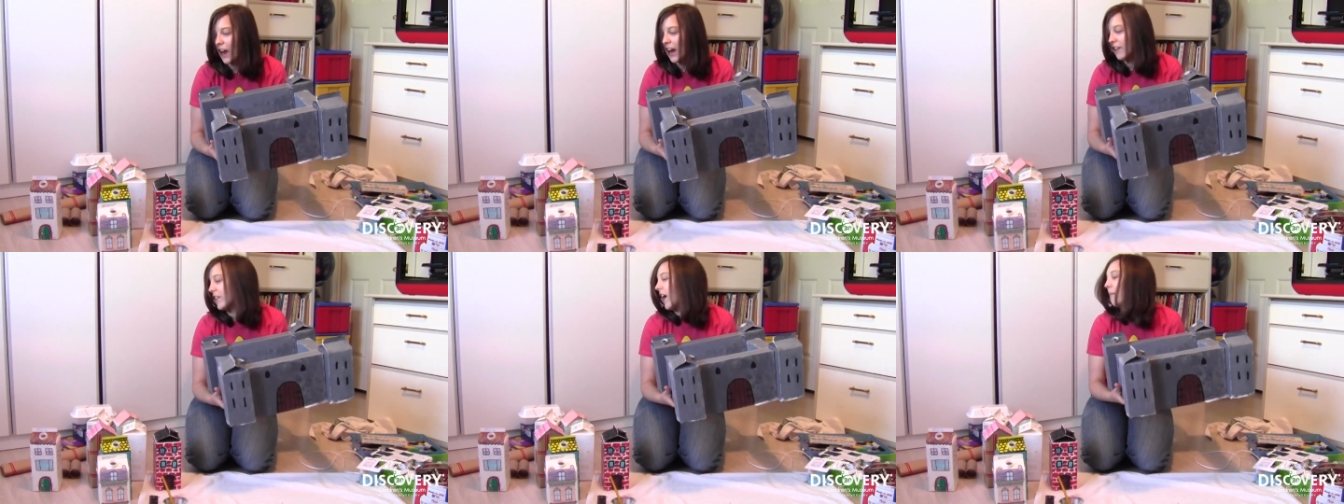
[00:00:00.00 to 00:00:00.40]

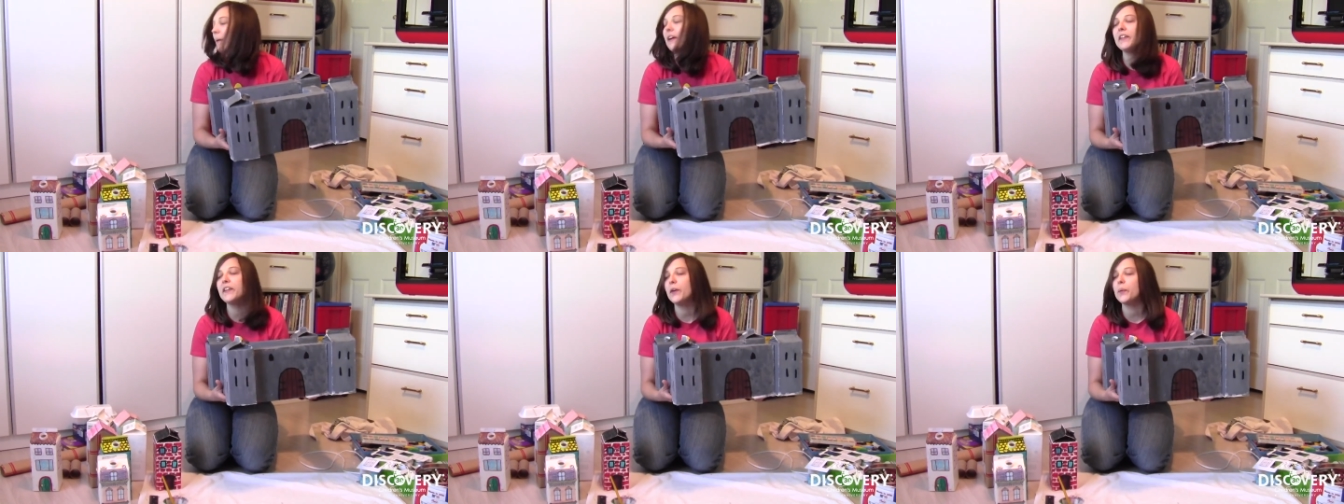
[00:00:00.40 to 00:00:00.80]
I've got
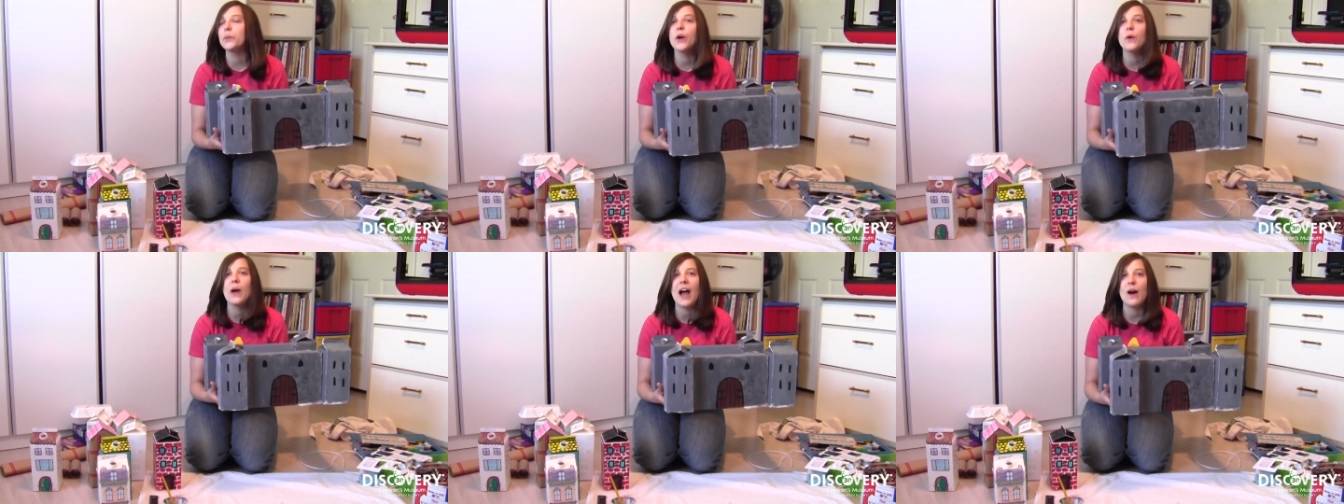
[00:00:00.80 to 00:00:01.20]
my little
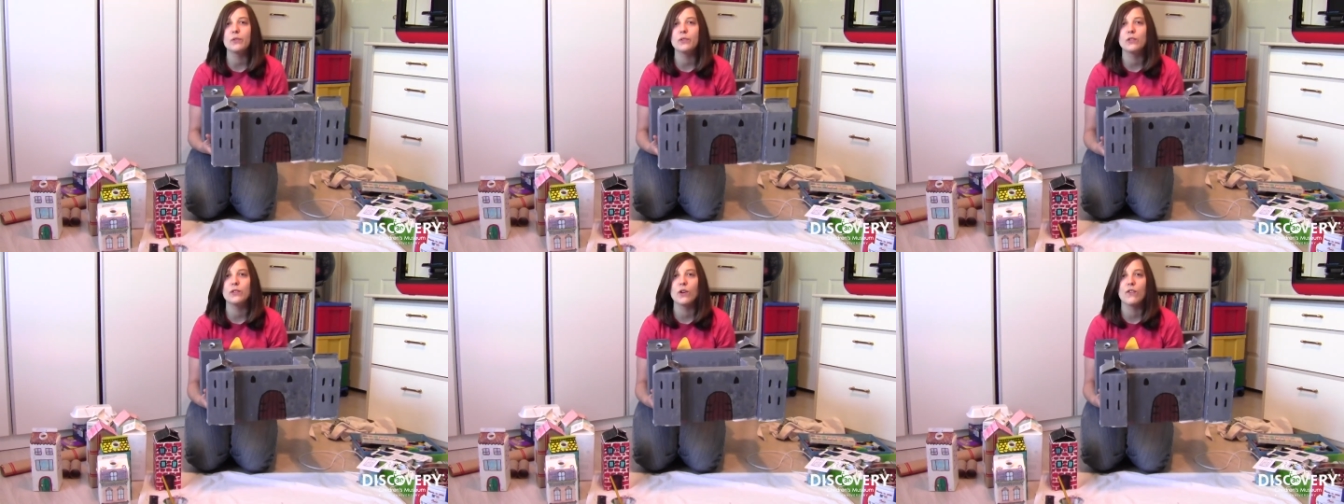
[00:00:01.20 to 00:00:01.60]
row
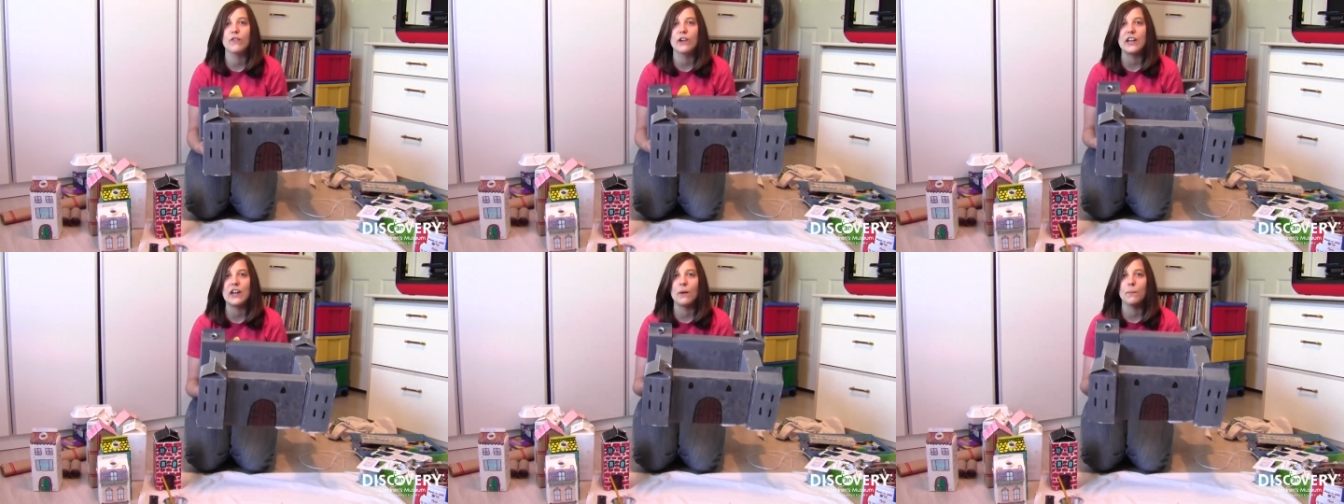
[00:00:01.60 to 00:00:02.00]
houses
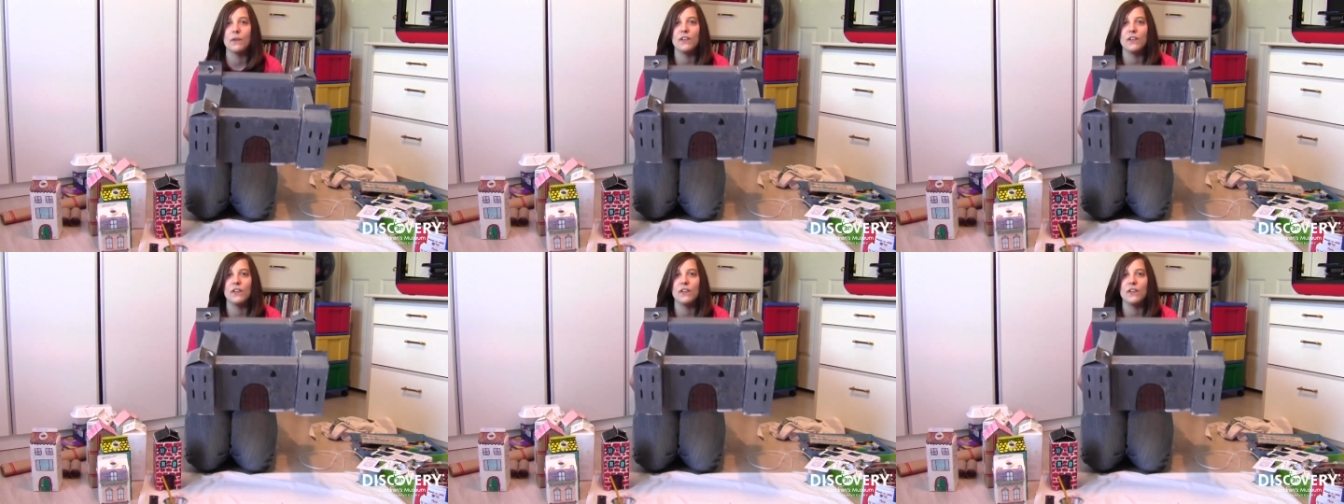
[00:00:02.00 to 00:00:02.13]
over here,